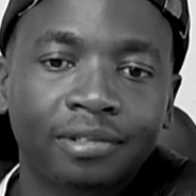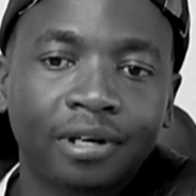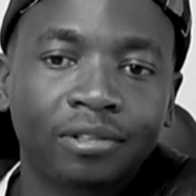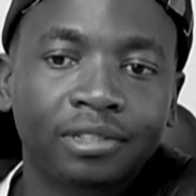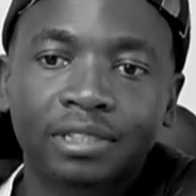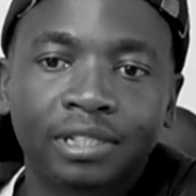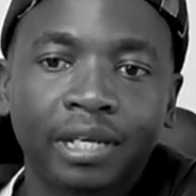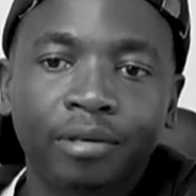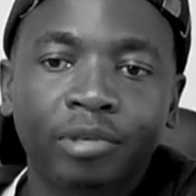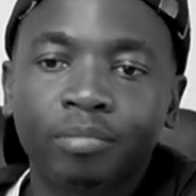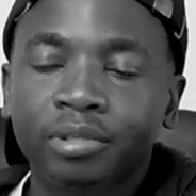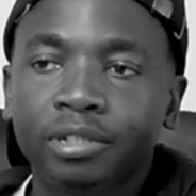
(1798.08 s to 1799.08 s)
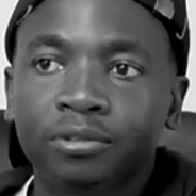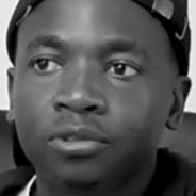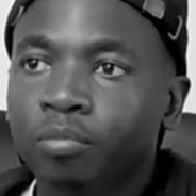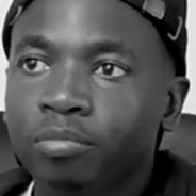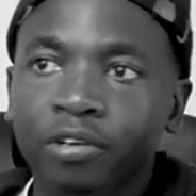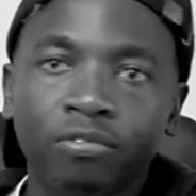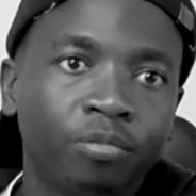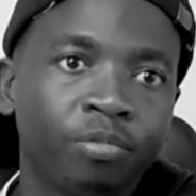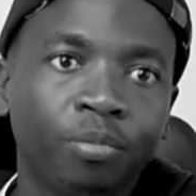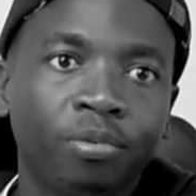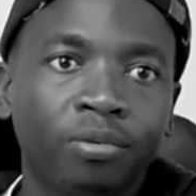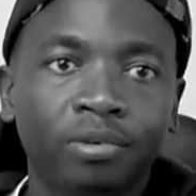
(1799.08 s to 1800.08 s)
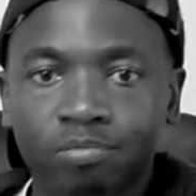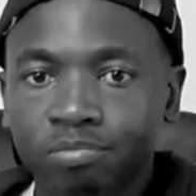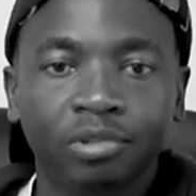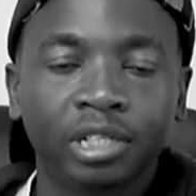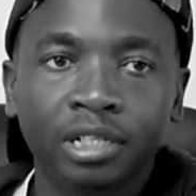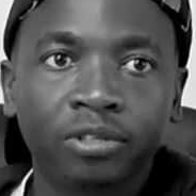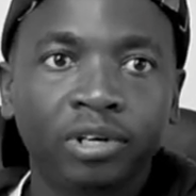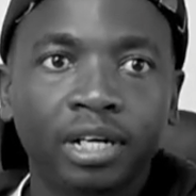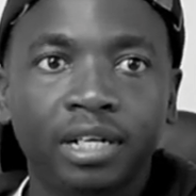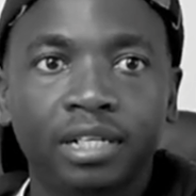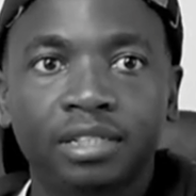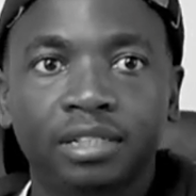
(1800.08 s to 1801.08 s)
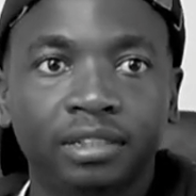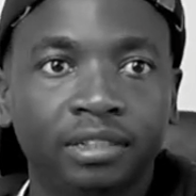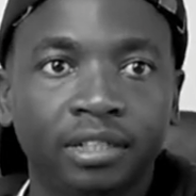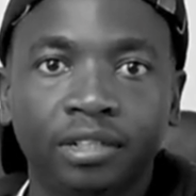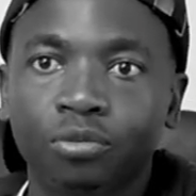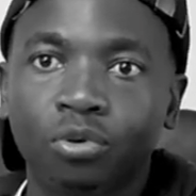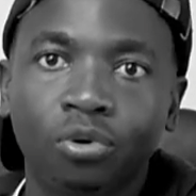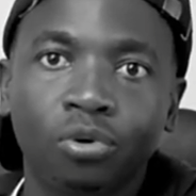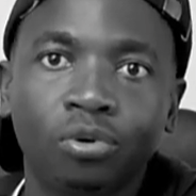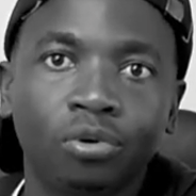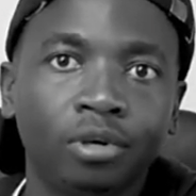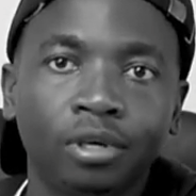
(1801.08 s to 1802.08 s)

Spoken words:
I would say maybe top level people in an organization or